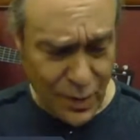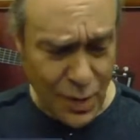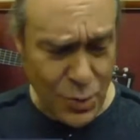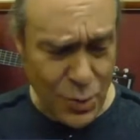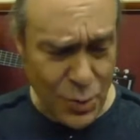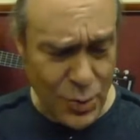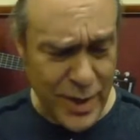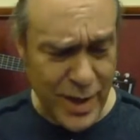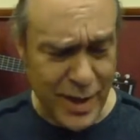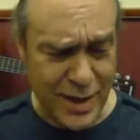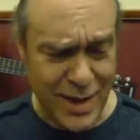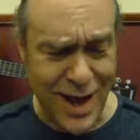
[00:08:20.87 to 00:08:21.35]

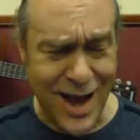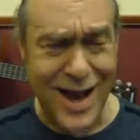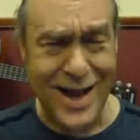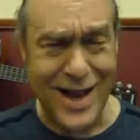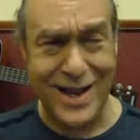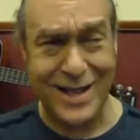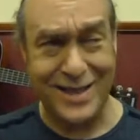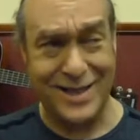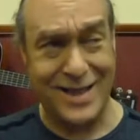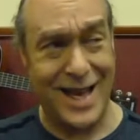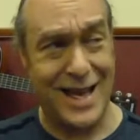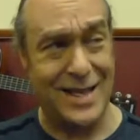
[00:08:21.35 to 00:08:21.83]

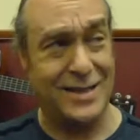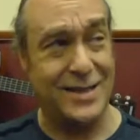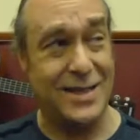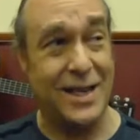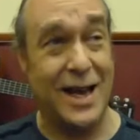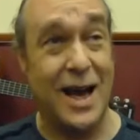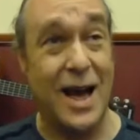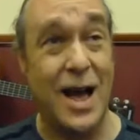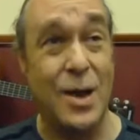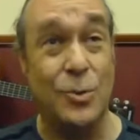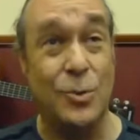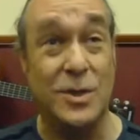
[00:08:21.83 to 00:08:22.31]
Recon at that
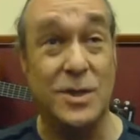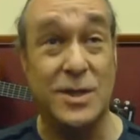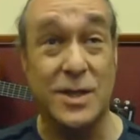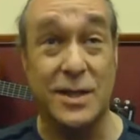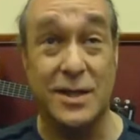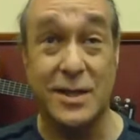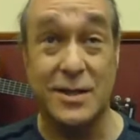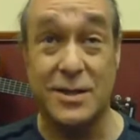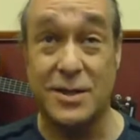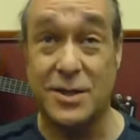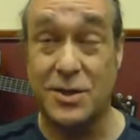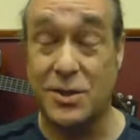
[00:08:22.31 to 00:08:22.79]
time was
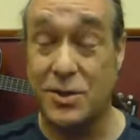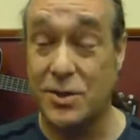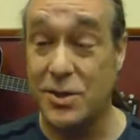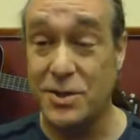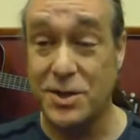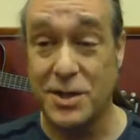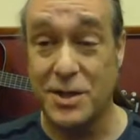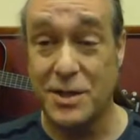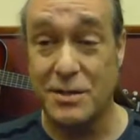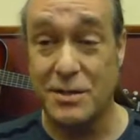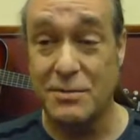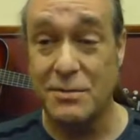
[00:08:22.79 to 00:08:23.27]
an
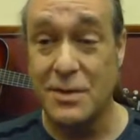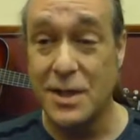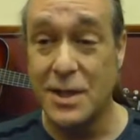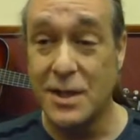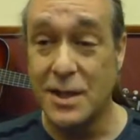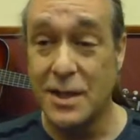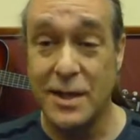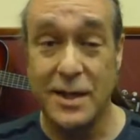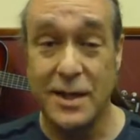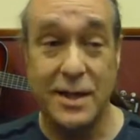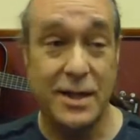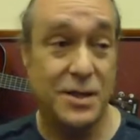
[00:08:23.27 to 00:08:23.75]
insertion,
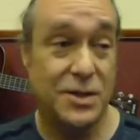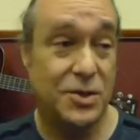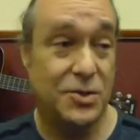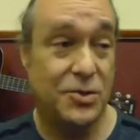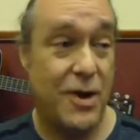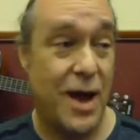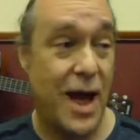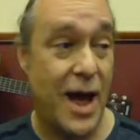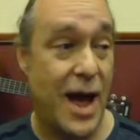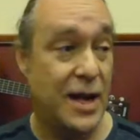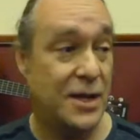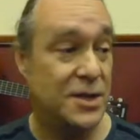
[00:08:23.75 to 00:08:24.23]
an
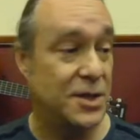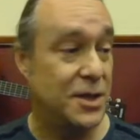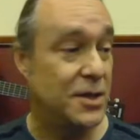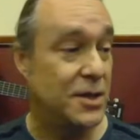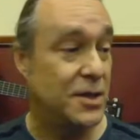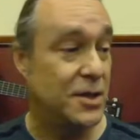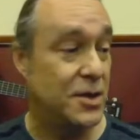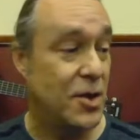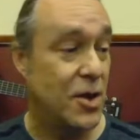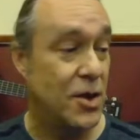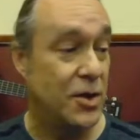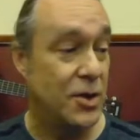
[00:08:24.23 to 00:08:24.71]

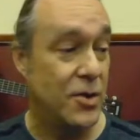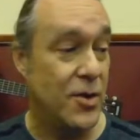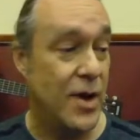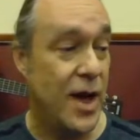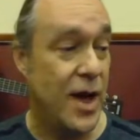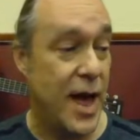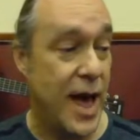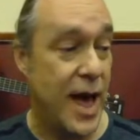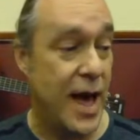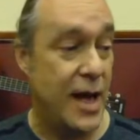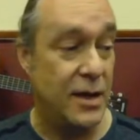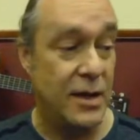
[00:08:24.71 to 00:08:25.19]
extraction, and all you
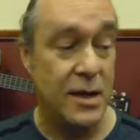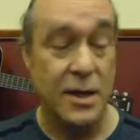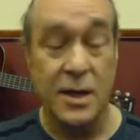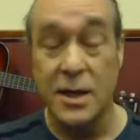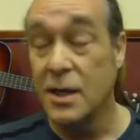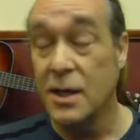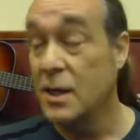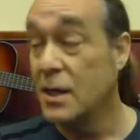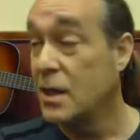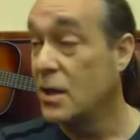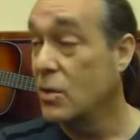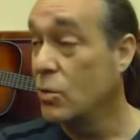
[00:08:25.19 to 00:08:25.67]
had
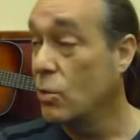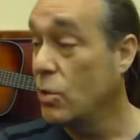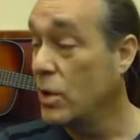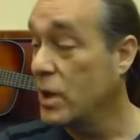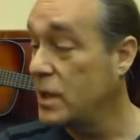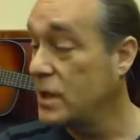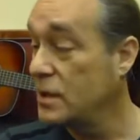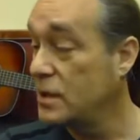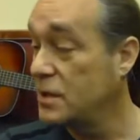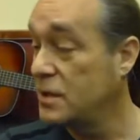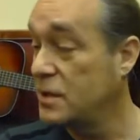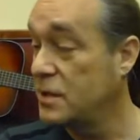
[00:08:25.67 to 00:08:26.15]

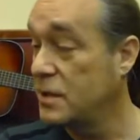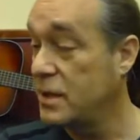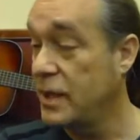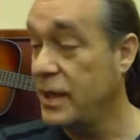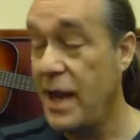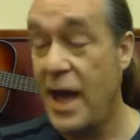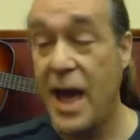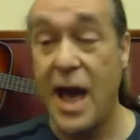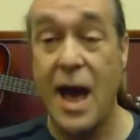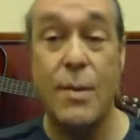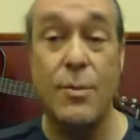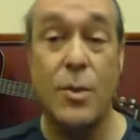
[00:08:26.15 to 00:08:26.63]
was
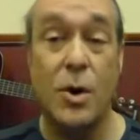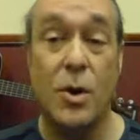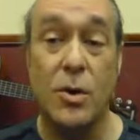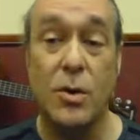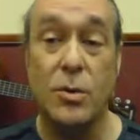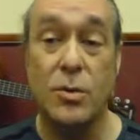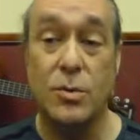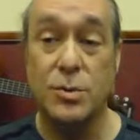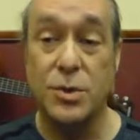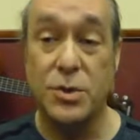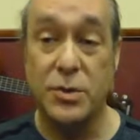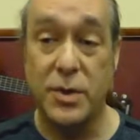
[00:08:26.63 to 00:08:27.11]
the
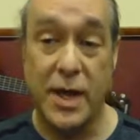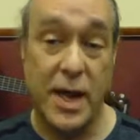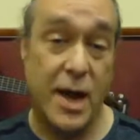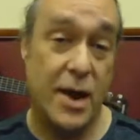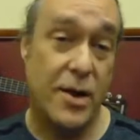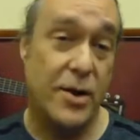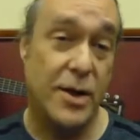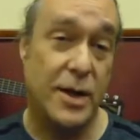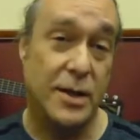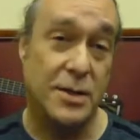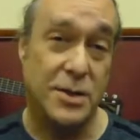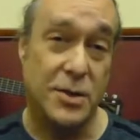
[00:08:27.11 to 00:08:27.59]
ammo you
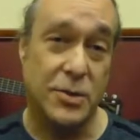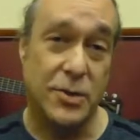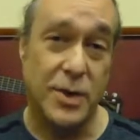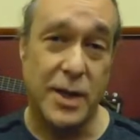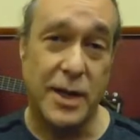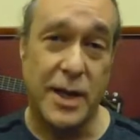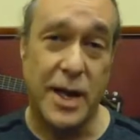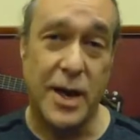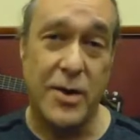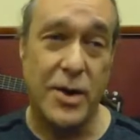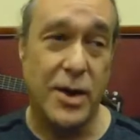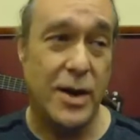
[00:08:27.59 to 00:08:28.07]
carried. So he
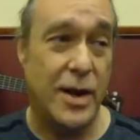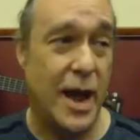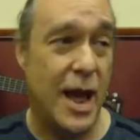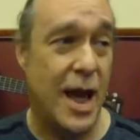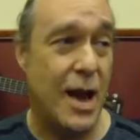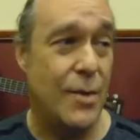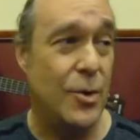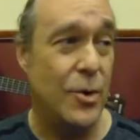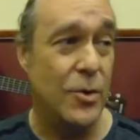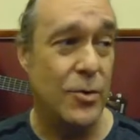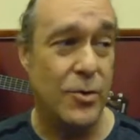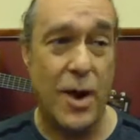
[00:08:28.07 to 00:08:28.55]
carried
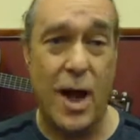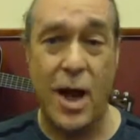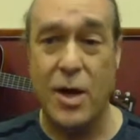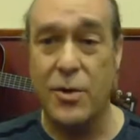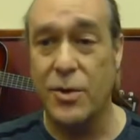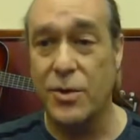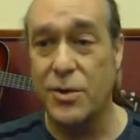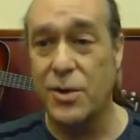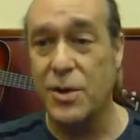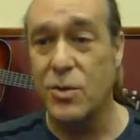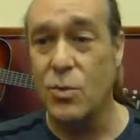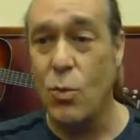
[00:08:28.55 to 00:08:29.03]
ammo
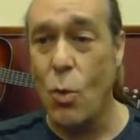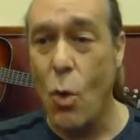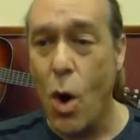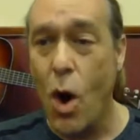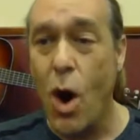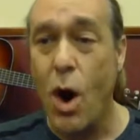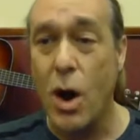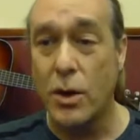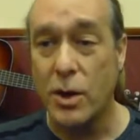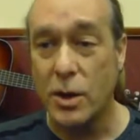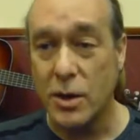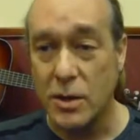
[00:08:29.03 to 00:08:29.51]
rather than
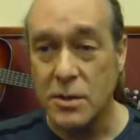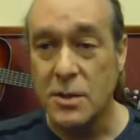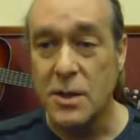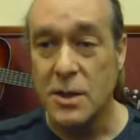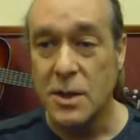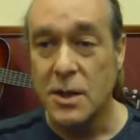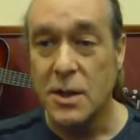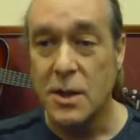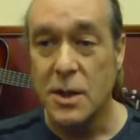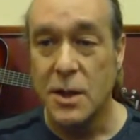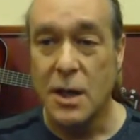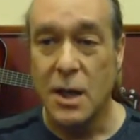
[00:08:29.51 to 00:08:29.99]
water.
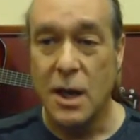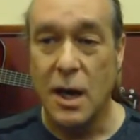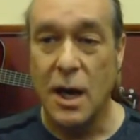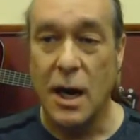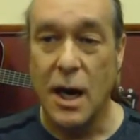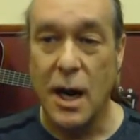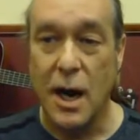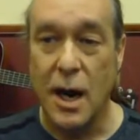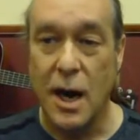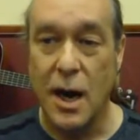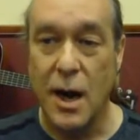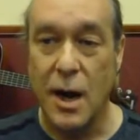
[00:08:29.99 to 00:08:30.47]

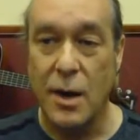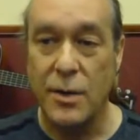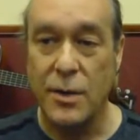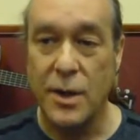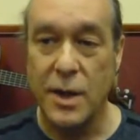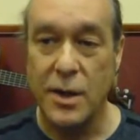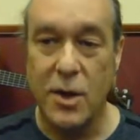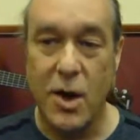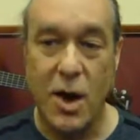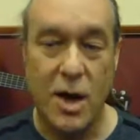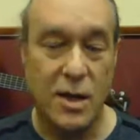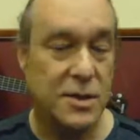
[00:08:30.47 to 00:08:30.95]
Mm. Uh,
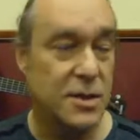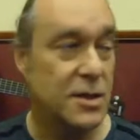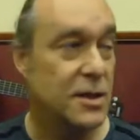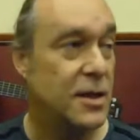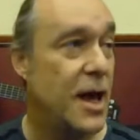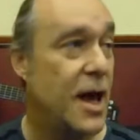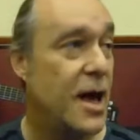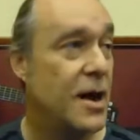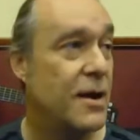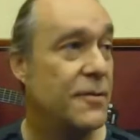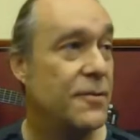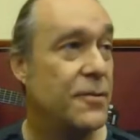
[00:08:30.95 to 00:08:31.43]
they lost a
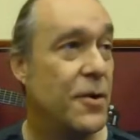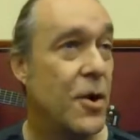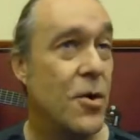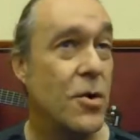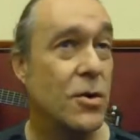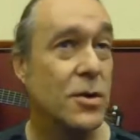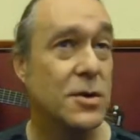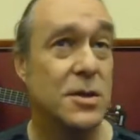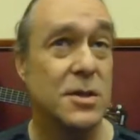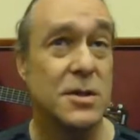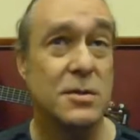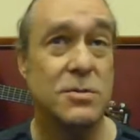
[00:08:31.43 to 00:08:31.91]
lot of
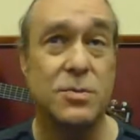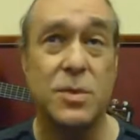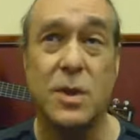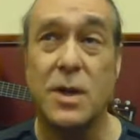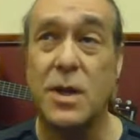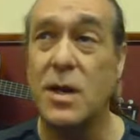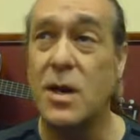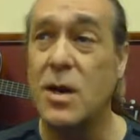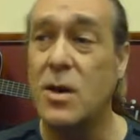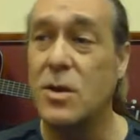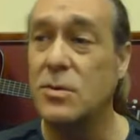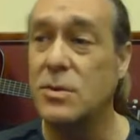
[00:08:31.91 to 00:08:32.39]
folks,
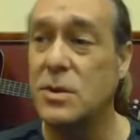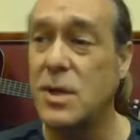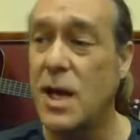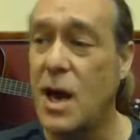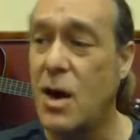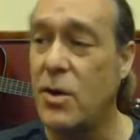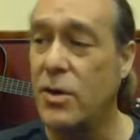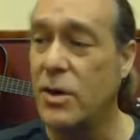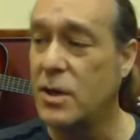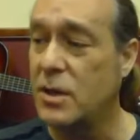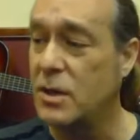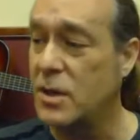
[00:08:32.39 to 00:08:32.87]
you know,
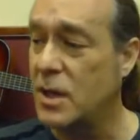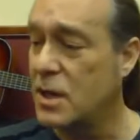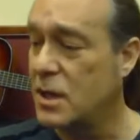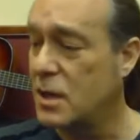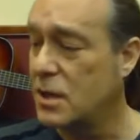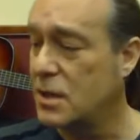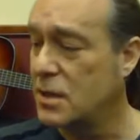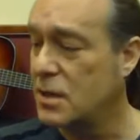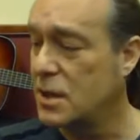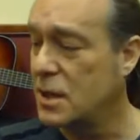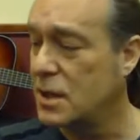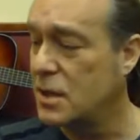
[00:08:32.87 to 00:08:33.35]
down in
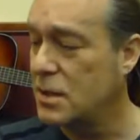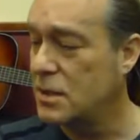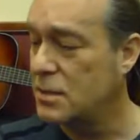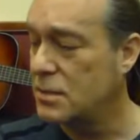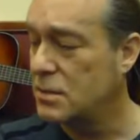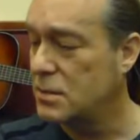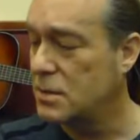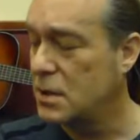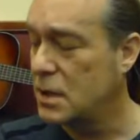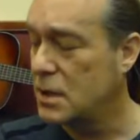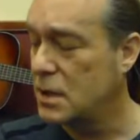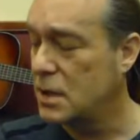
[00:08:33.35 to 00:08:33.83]
the, the
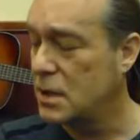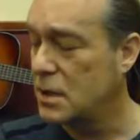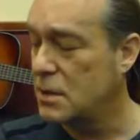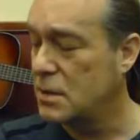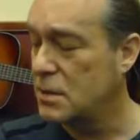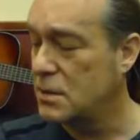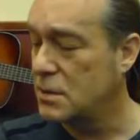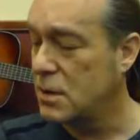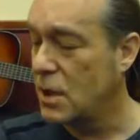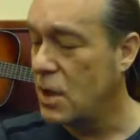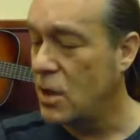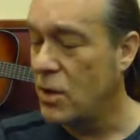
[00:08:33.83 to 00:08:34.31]

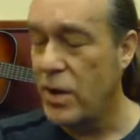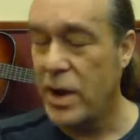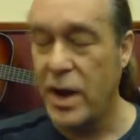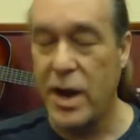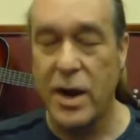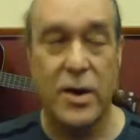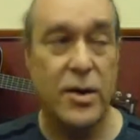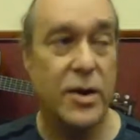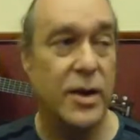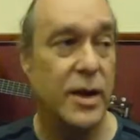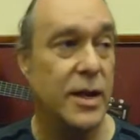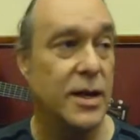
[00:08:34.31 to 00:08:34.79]
low
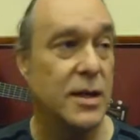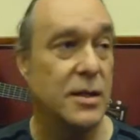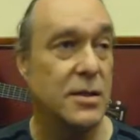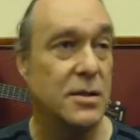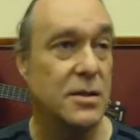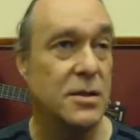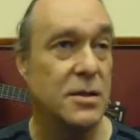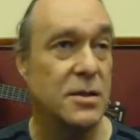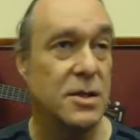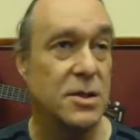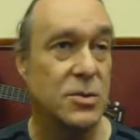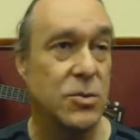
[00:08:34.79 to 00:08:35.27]

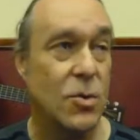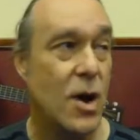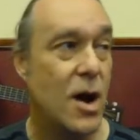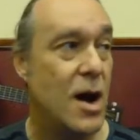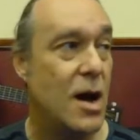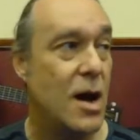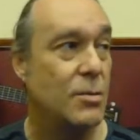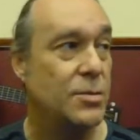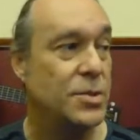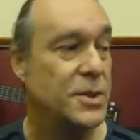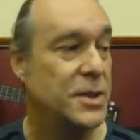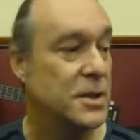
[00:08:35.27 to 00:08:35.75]
areas, the
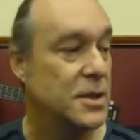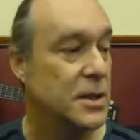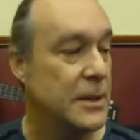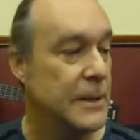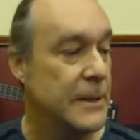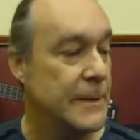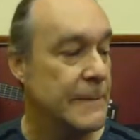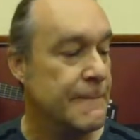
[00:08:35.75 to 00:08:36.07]
swamps,